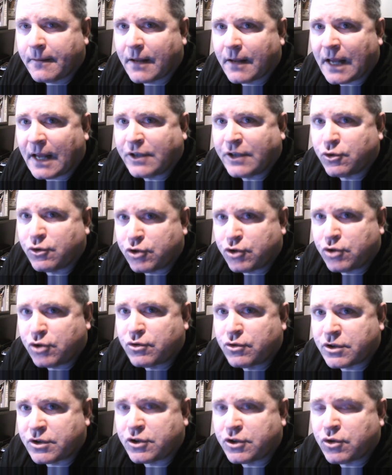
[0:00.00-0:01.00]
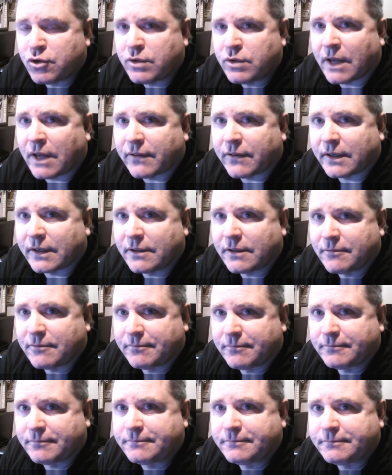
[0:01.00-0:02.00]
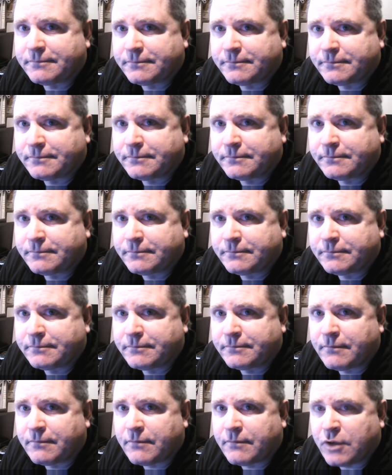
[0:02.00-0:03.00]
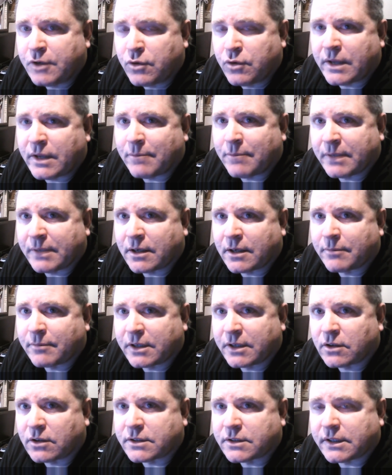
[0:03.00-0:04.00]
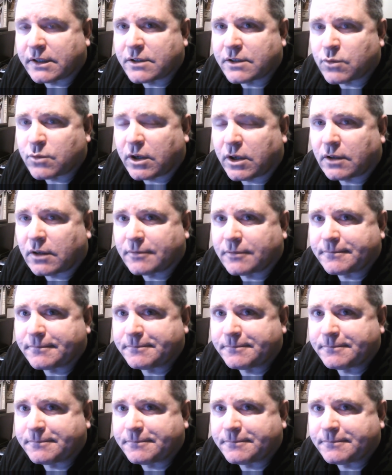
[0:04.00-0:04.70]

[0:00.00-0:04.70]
and you choose to do nothing, you then become guilty as well.